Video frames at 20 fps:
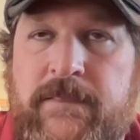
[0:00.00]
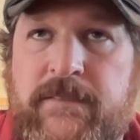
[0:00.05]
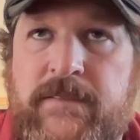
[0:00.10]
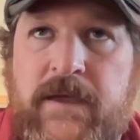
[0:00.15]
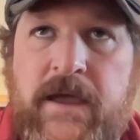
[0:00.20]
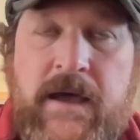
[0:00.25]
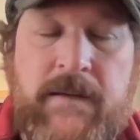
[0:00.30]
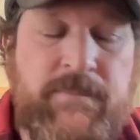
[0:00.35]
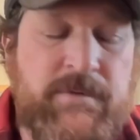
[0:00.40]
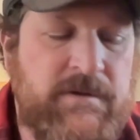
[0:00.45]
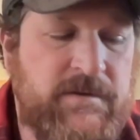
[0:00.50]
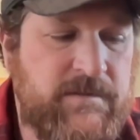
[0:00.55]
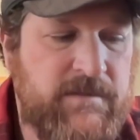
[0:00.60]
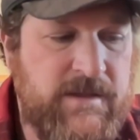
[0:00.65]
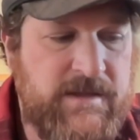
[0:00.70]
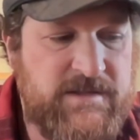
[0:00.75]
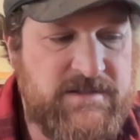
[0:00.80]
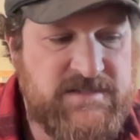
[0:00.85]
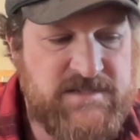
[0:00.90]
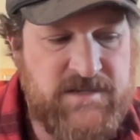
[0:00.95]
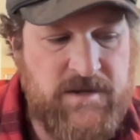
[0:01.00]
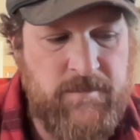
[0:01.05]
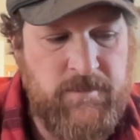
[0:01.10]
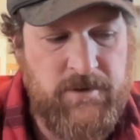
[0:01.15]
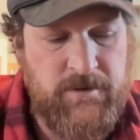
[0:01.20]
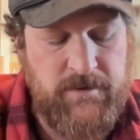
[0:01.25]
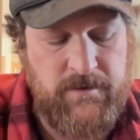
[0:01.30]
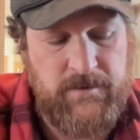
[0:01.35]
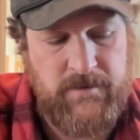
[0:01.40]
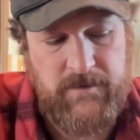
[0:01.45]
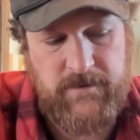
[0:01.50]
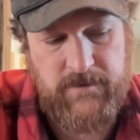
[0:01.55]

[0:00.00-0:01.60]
Happened late summer.